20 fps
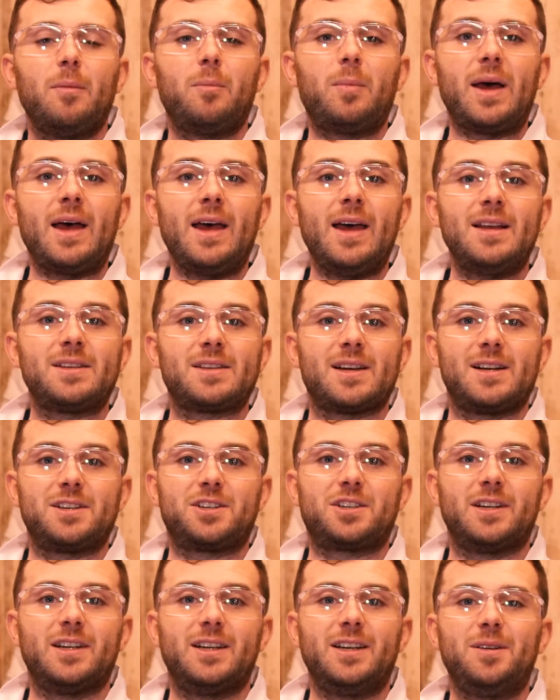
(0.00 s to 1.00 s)
Pears,
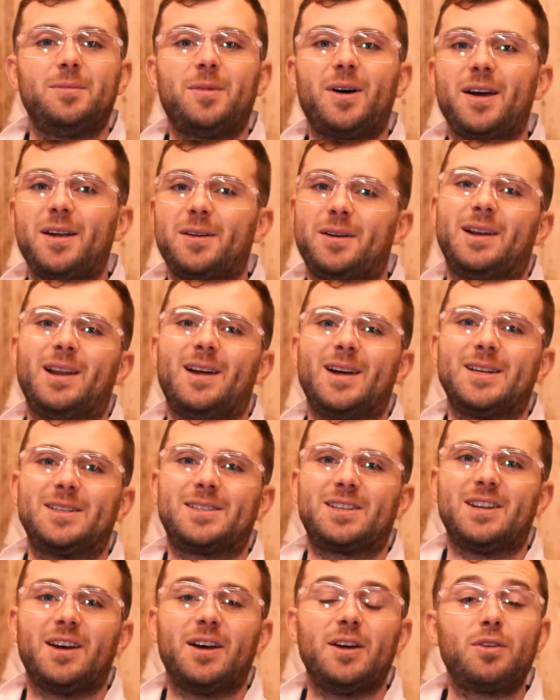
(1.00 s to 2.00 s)
actually, you might like
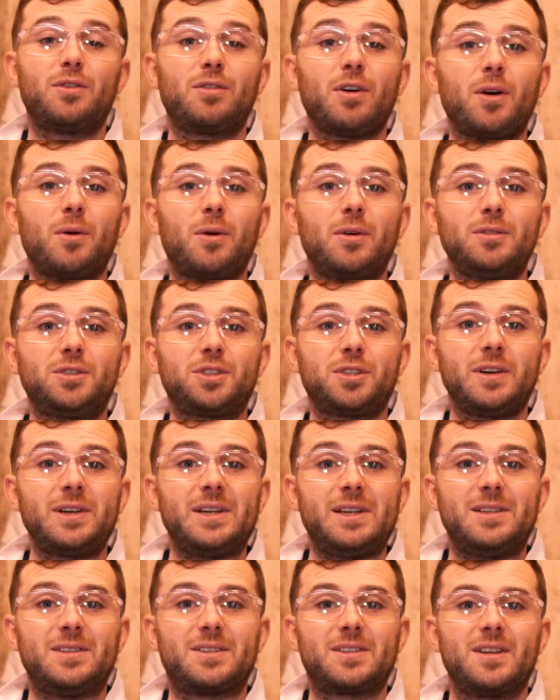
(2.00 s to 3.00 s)
to know, grow on
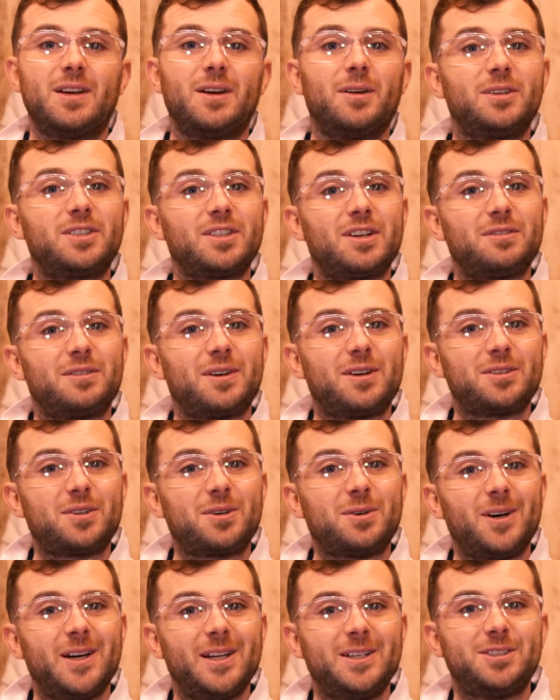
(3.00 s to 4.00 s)
trees, which I found
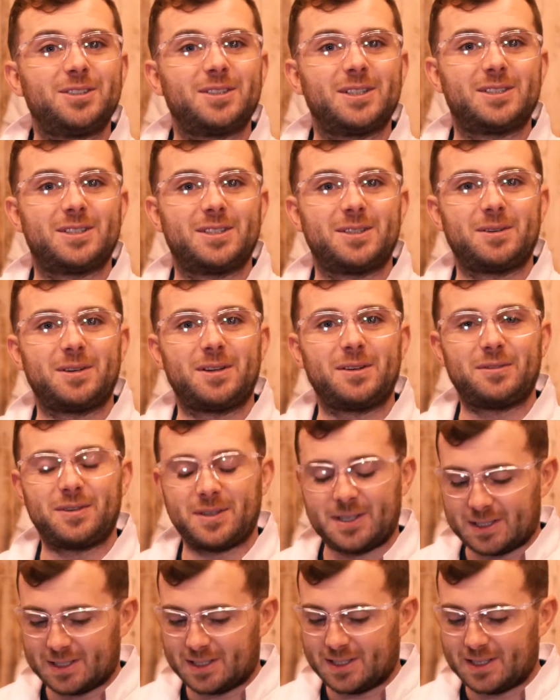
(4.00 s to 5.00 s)
quite interesting when I
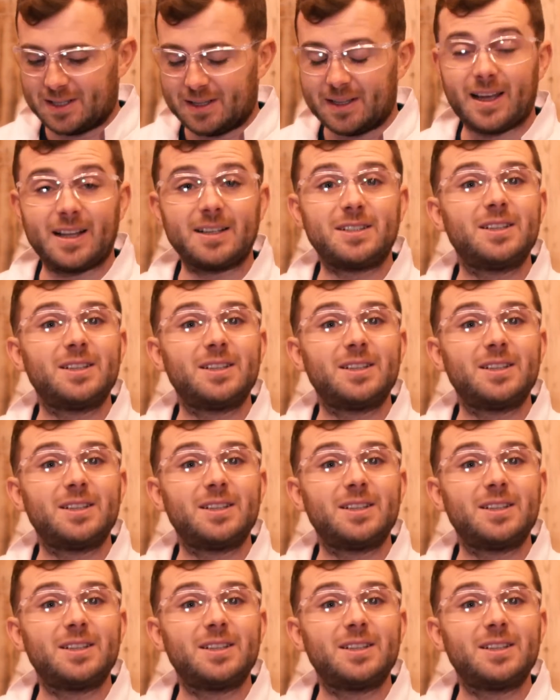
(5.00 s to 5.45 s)
first learned that